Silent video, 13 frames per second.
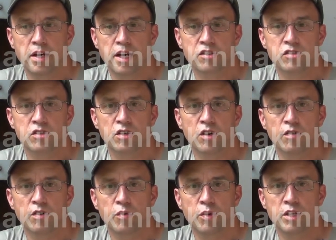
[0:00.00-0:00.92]
extra
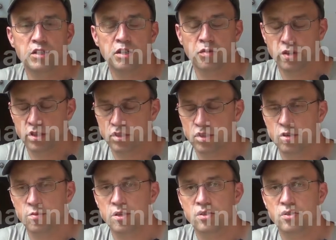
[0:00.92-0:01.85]
over the winter when there's
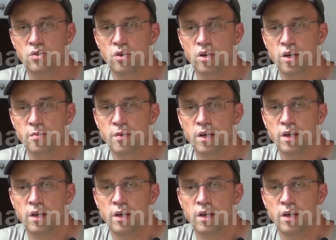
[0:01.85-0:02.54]
going to be a storm,